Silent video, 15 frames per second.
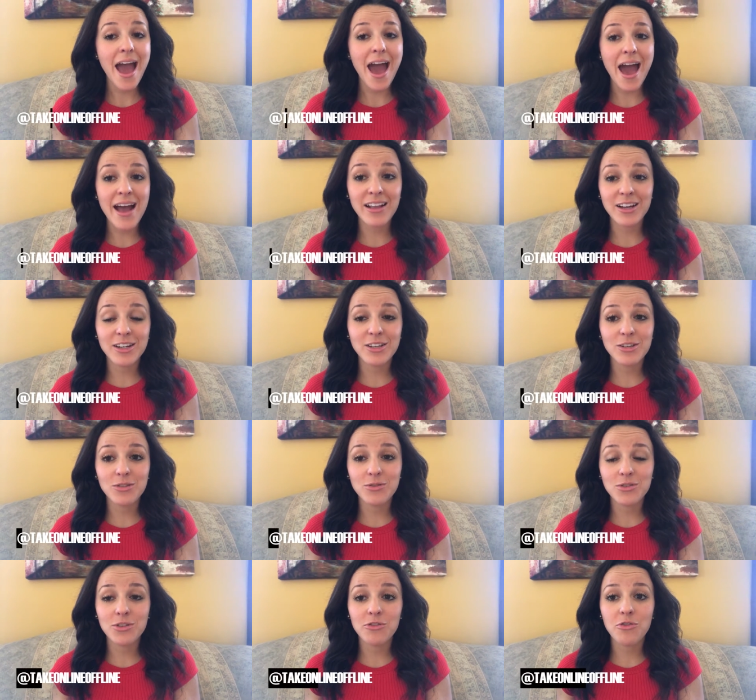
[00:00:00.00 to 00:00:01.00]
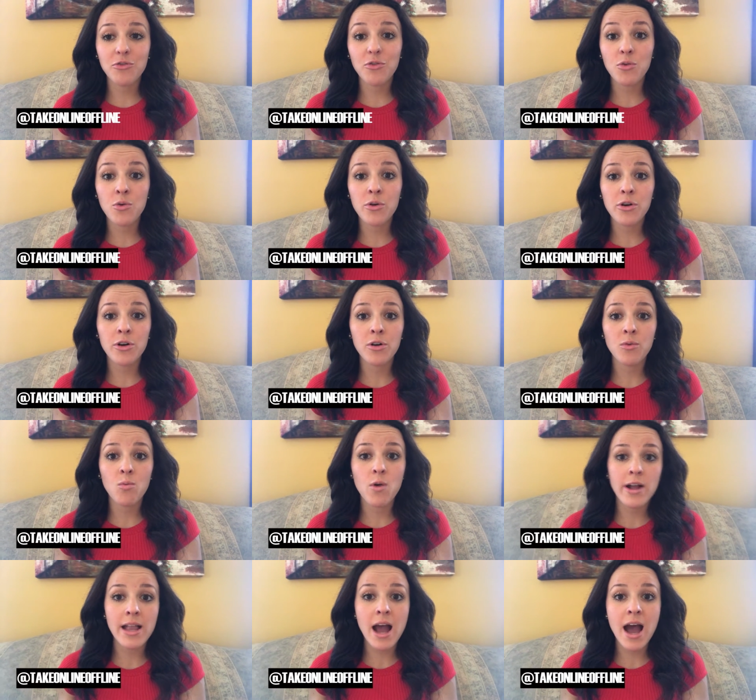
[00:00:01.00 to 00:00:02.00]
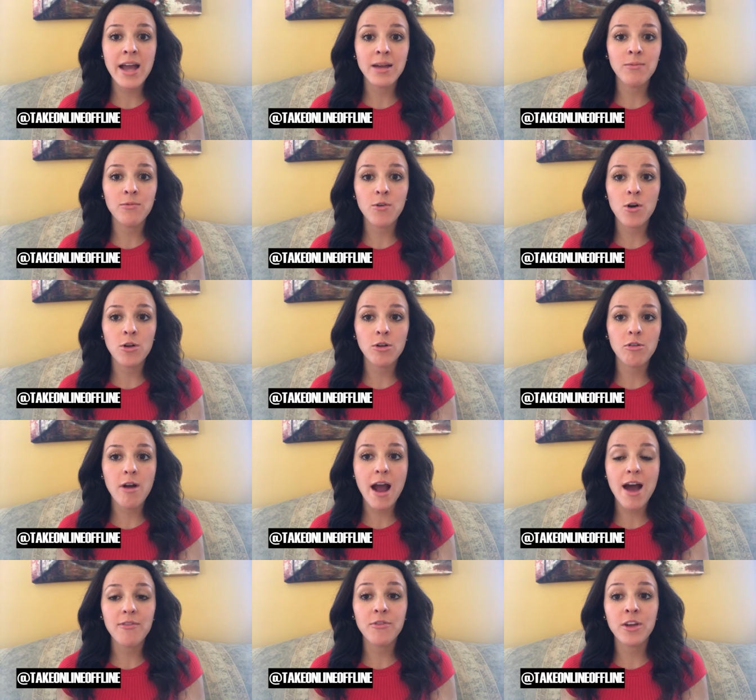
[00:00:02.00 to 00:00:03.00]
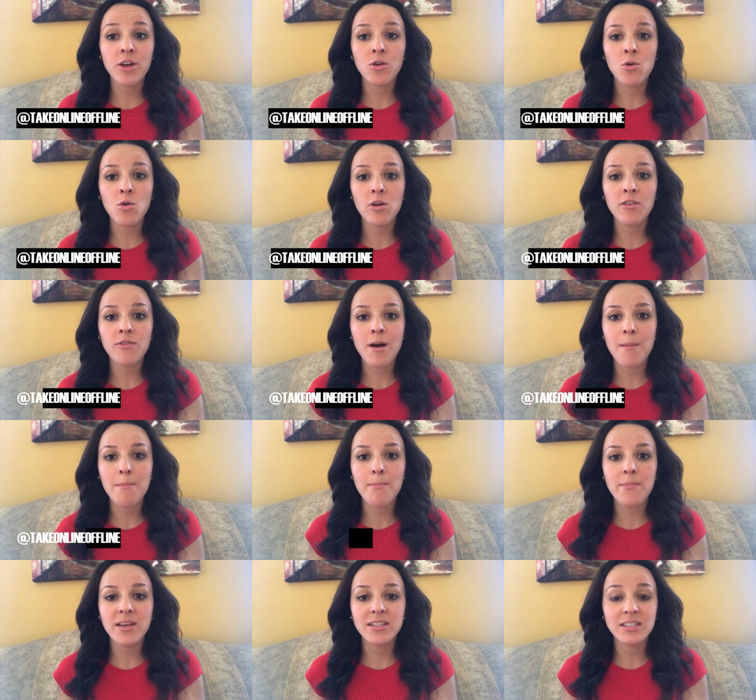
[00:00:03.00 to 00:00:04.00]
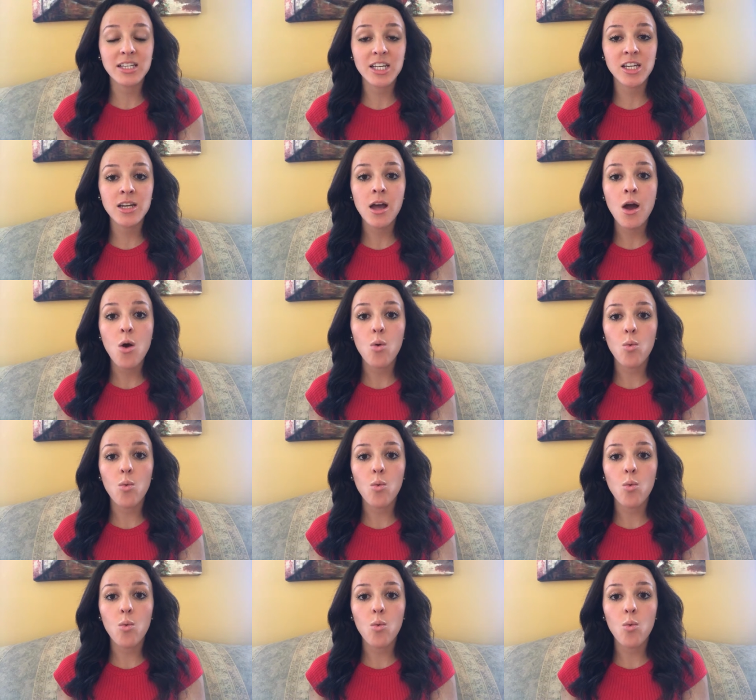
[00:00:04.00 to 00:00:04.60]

and I use it for when I am photographing or if I'm busy